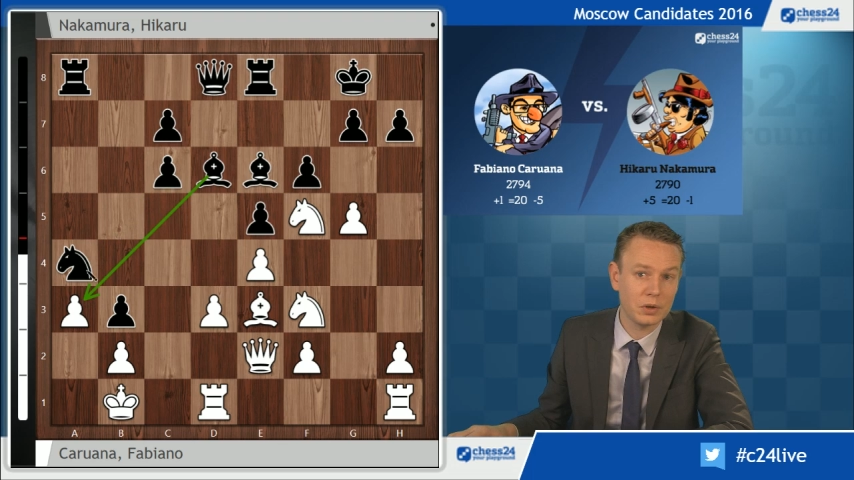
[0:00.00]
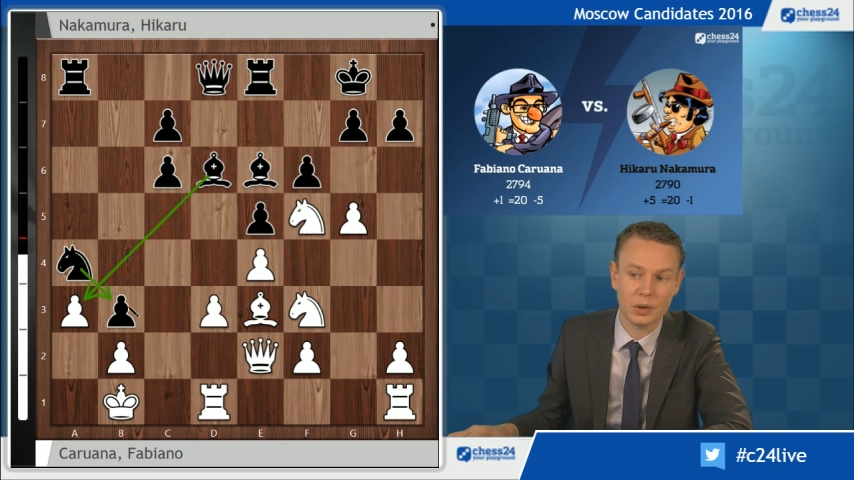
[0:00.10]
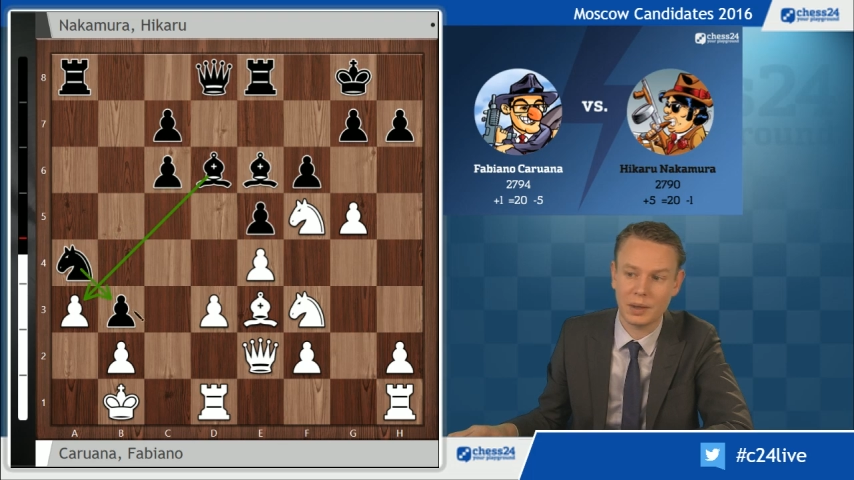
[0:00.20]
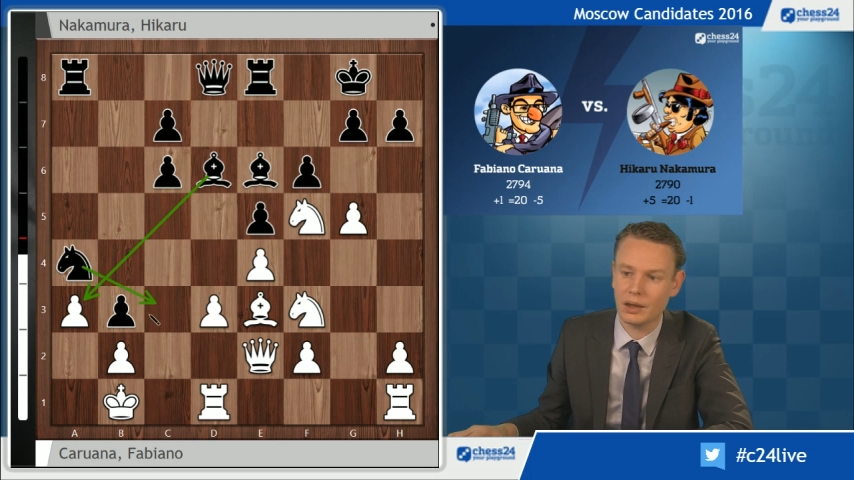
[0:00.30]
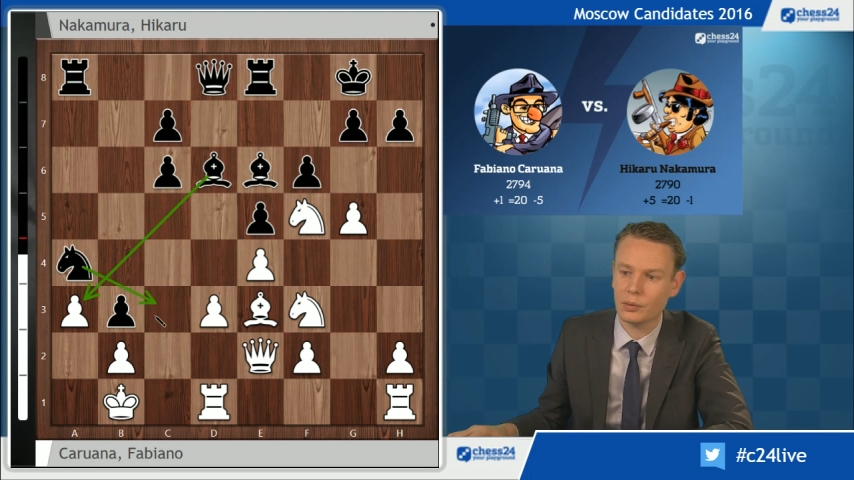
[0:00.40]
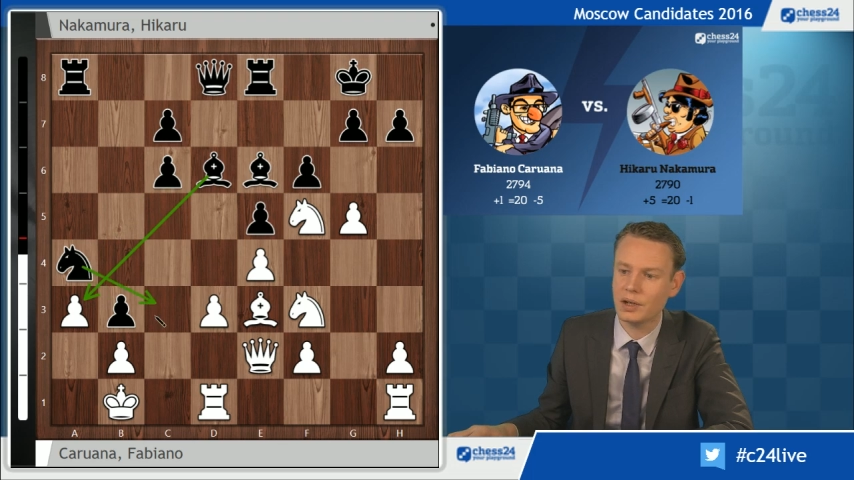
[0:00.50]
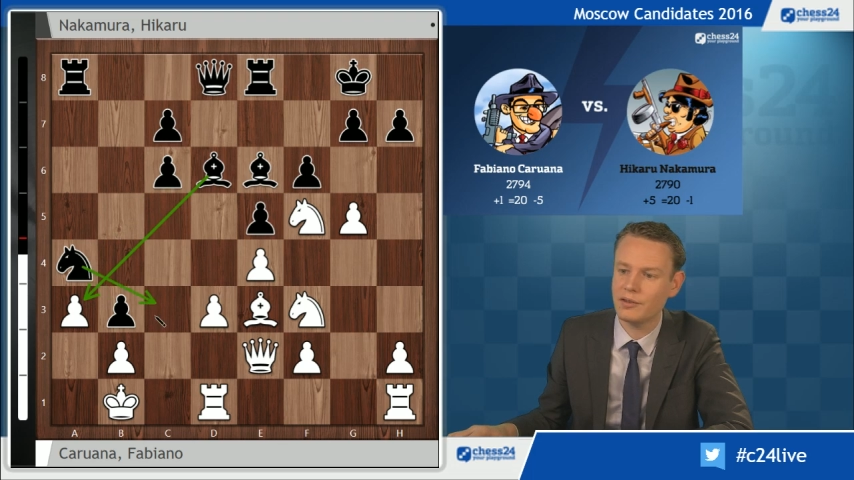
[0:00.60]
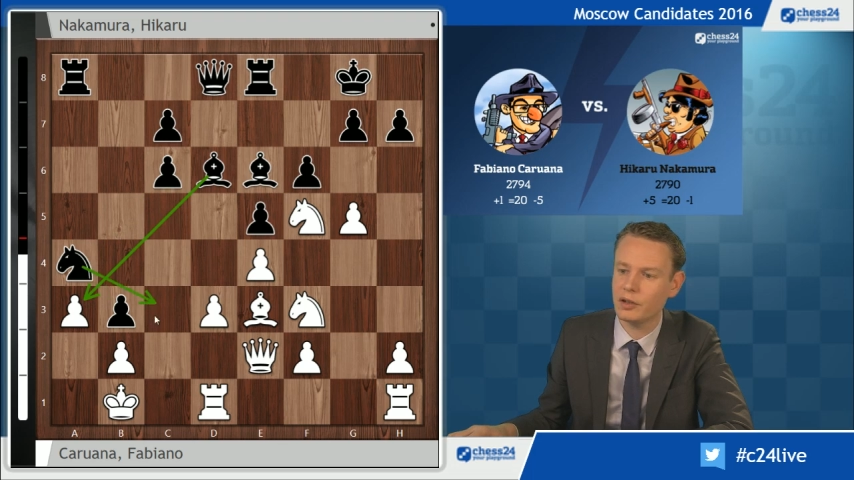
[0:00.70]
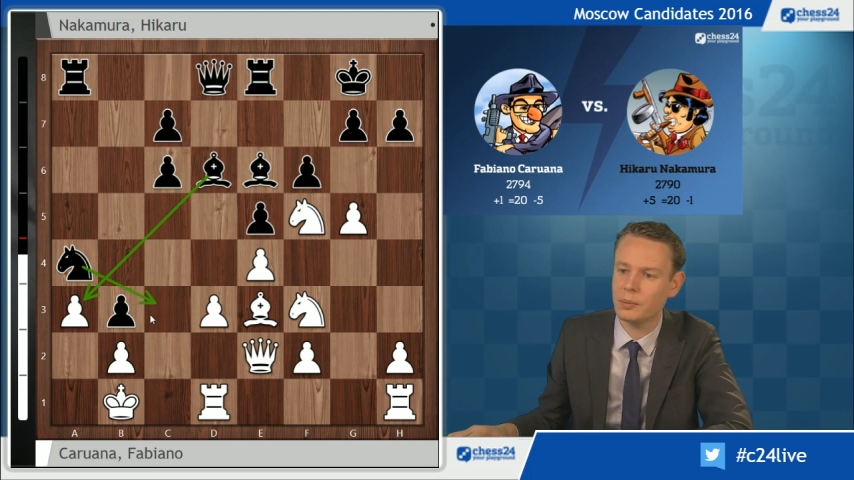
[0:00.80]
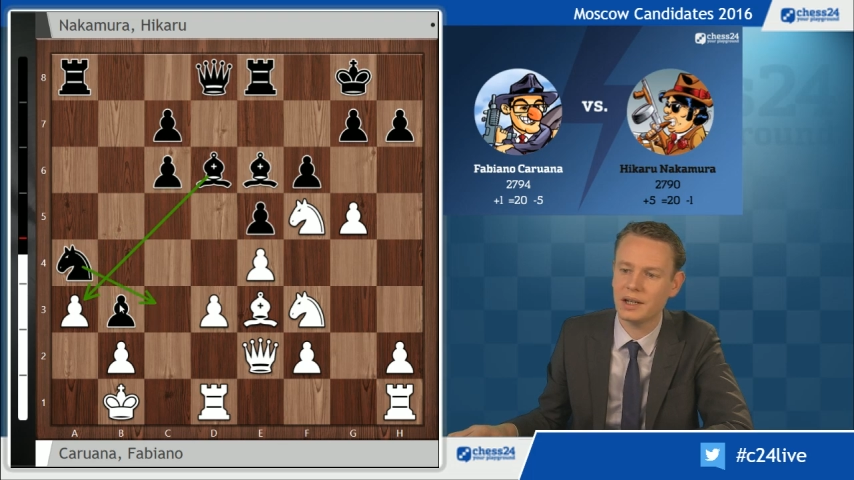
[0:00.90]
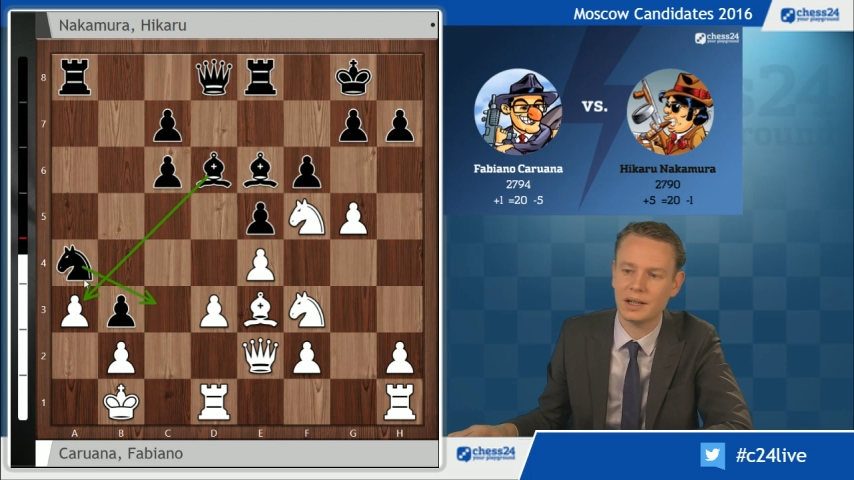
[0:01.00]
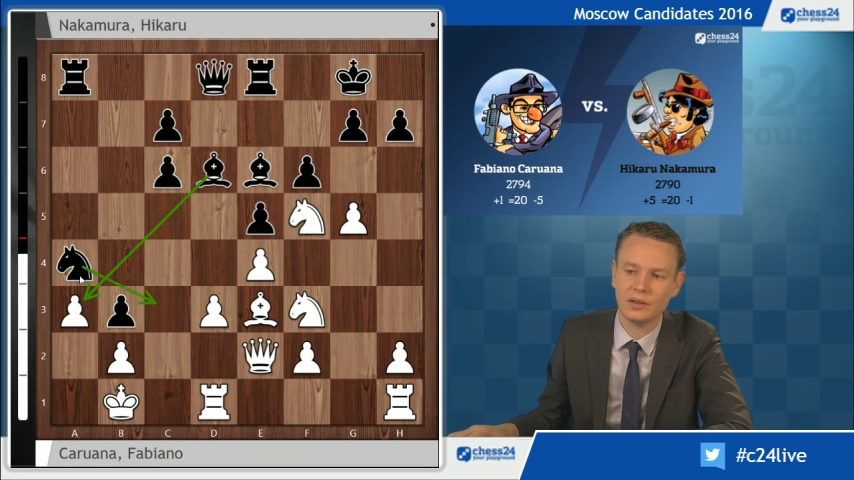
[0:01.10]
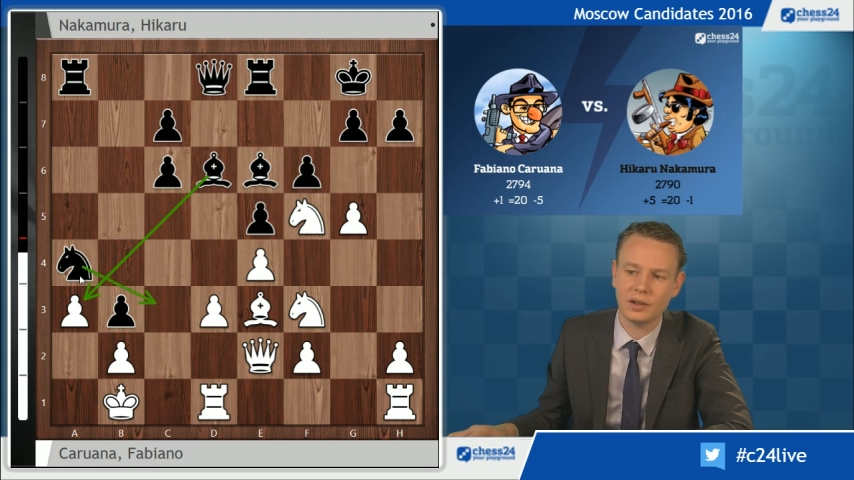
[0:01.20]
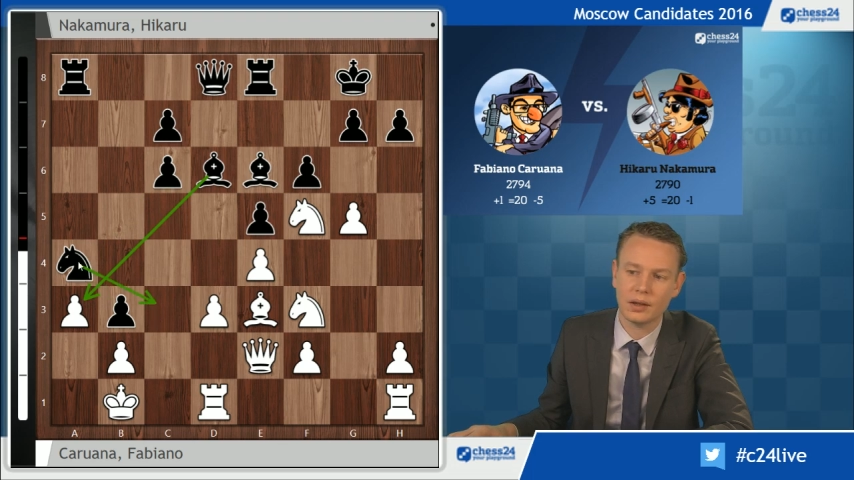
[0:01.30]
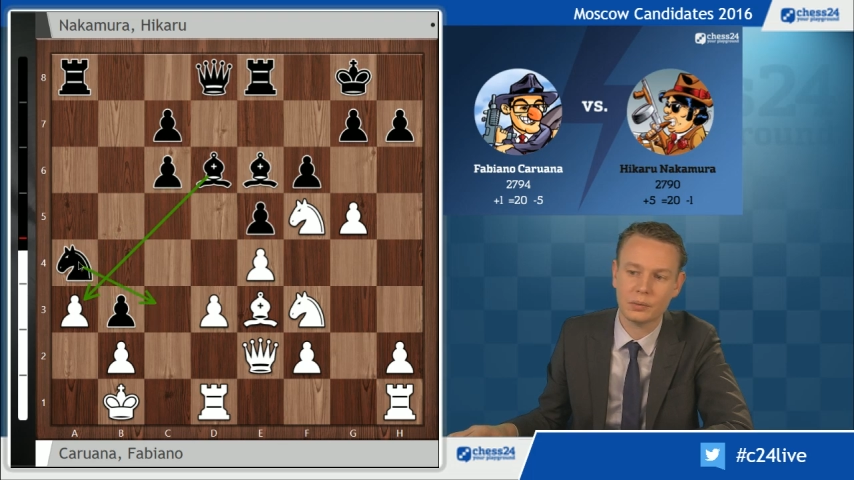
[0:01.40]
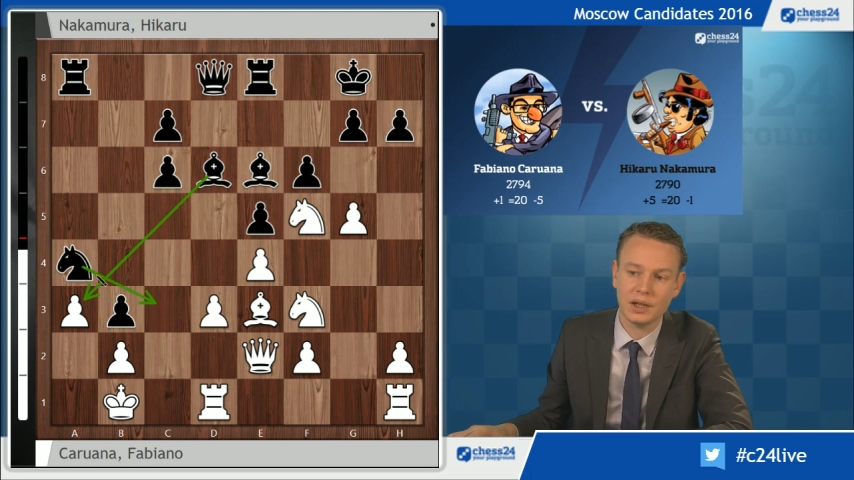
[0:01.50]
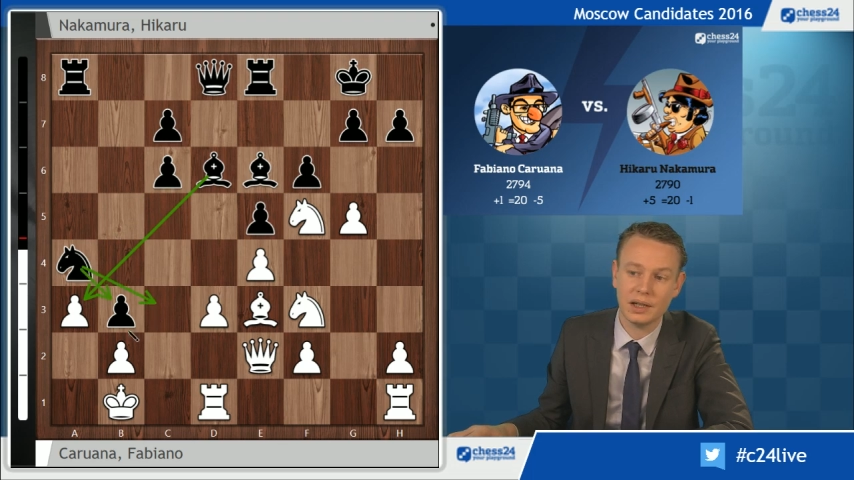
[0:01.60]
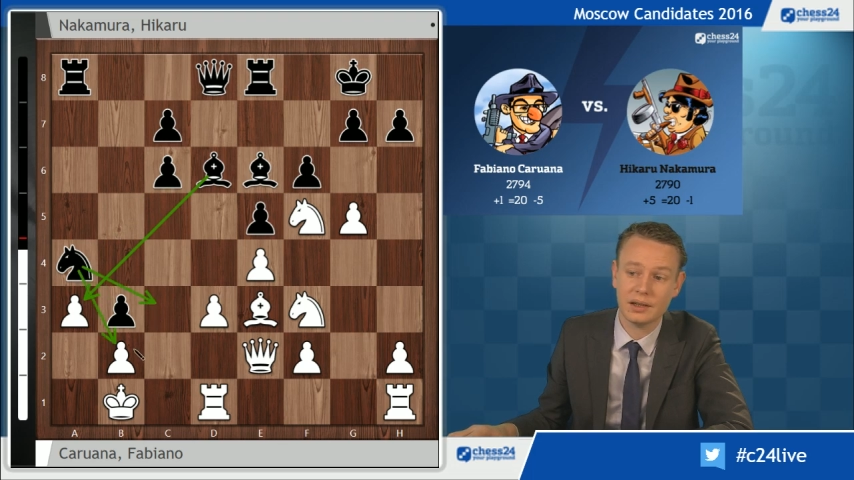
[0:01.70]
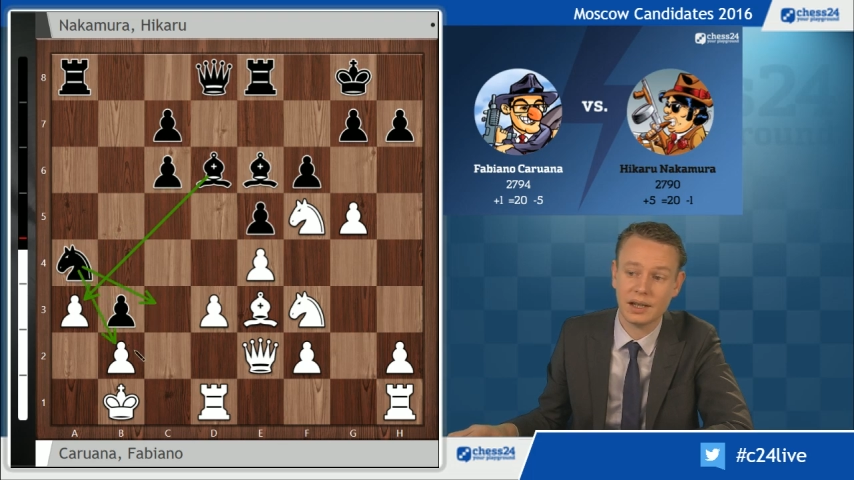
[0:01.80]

Bishop a3 followed by knight c3,